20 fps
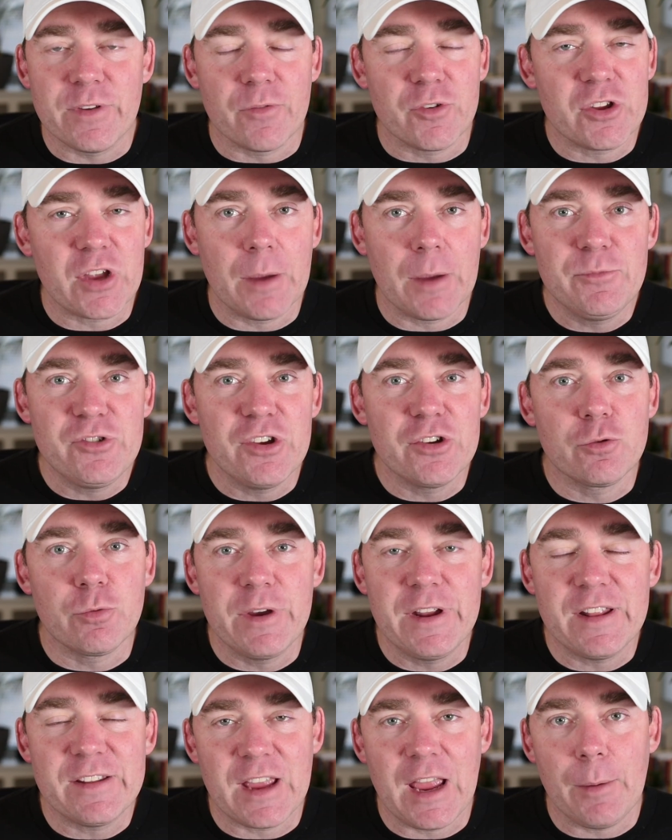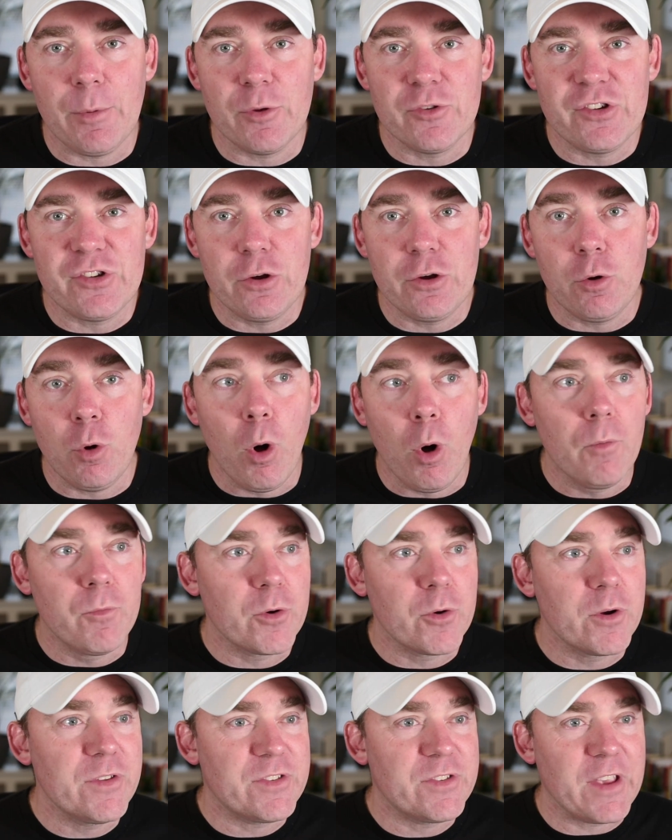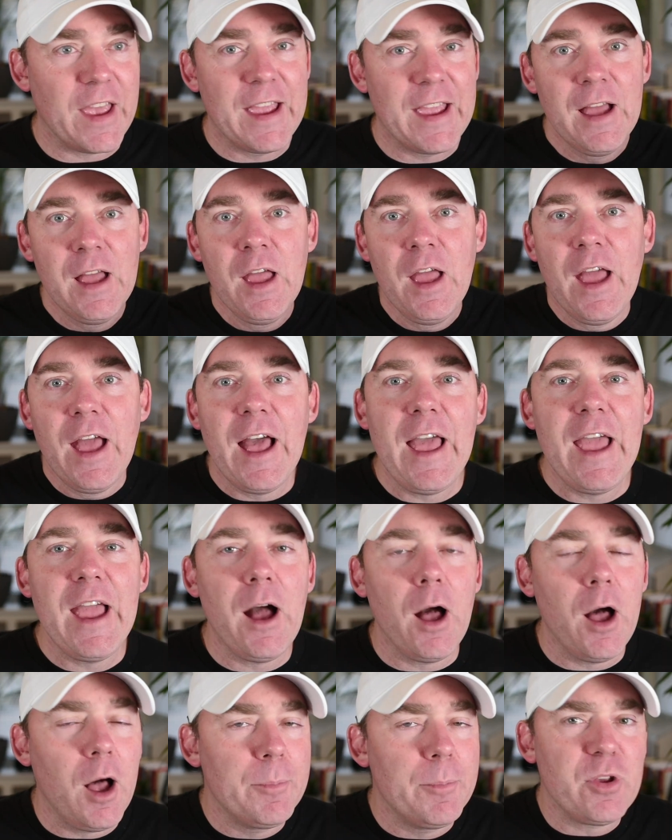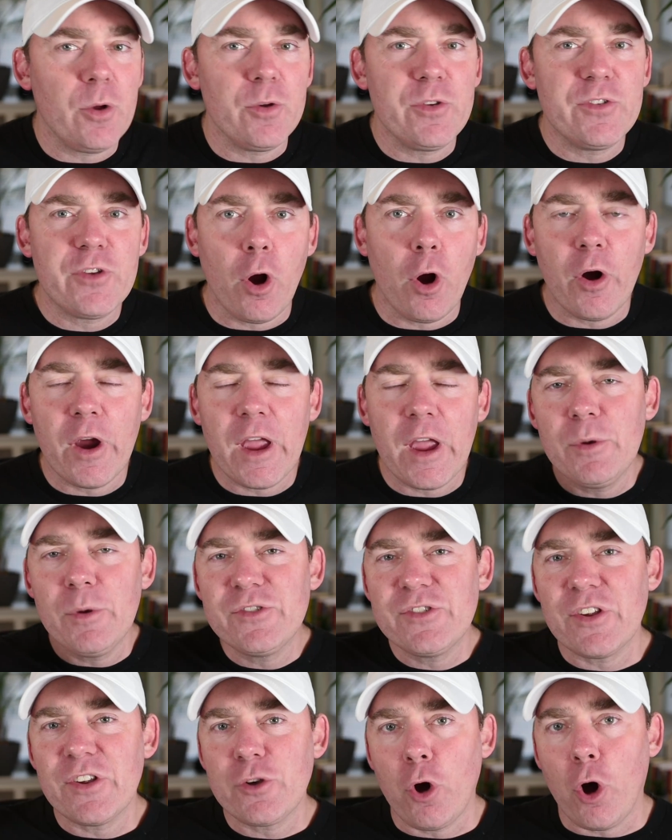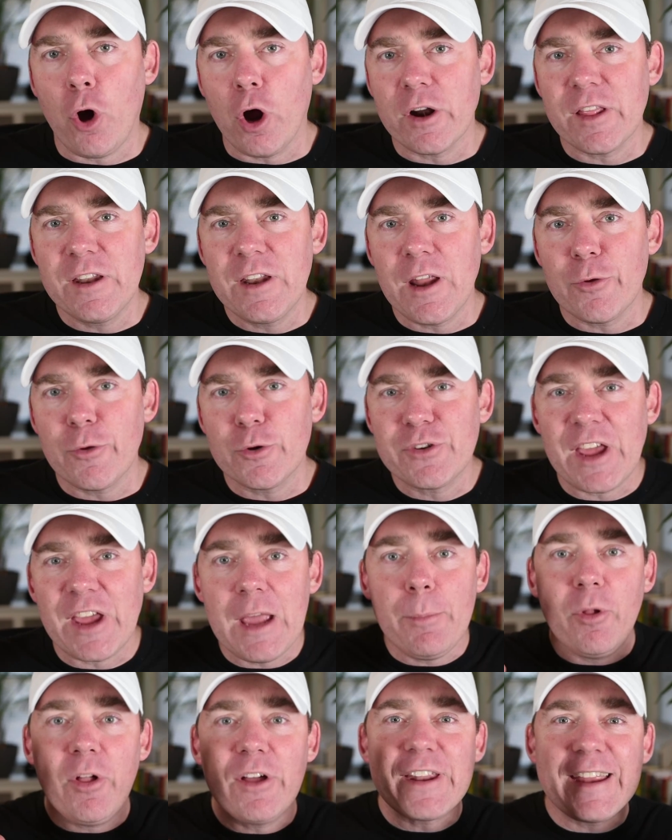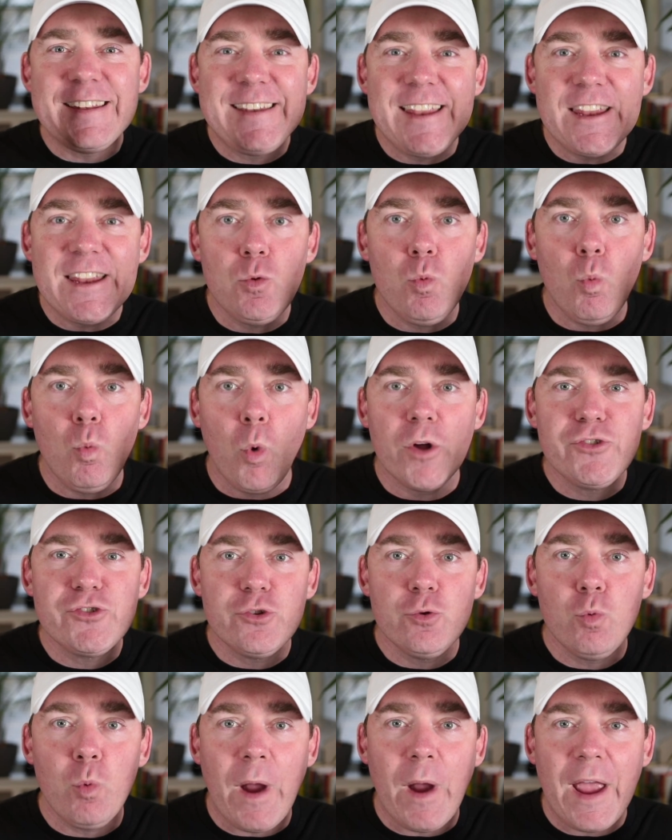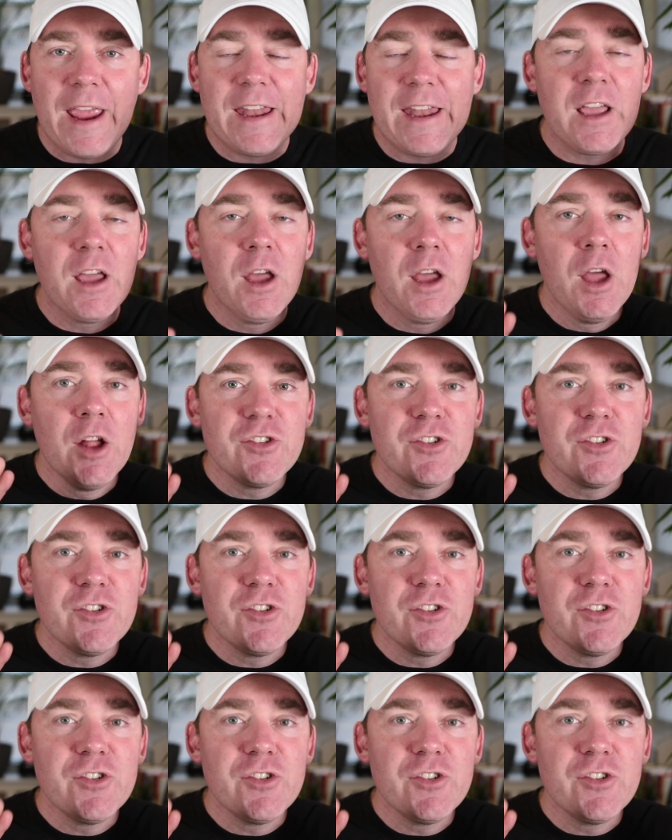Every time she'd greet a table, she'd go over and say, "Hey, I'm so sorry. I was just caught at another table and I didn't want you waiting.